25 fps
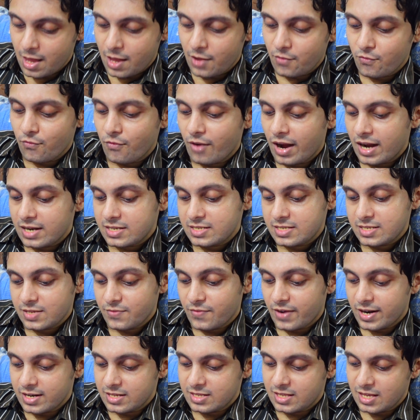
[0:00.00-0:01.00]
What's the
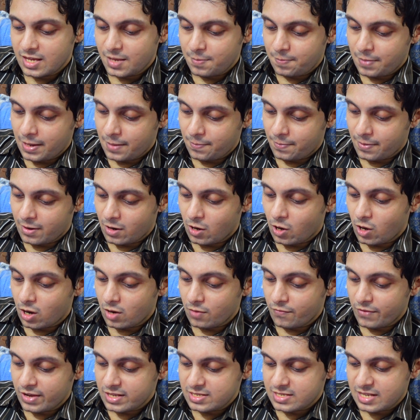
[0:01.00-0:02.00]
one thing people
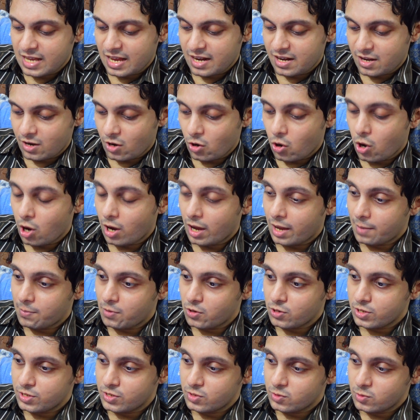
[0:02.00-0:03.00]
always get wrong
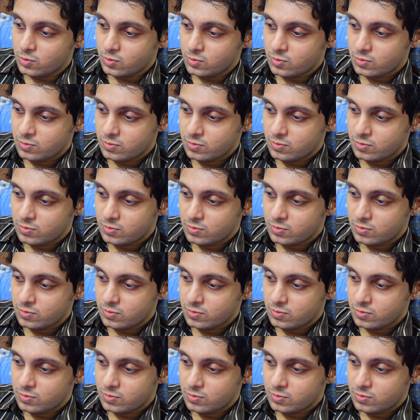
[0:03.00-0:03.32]
about you?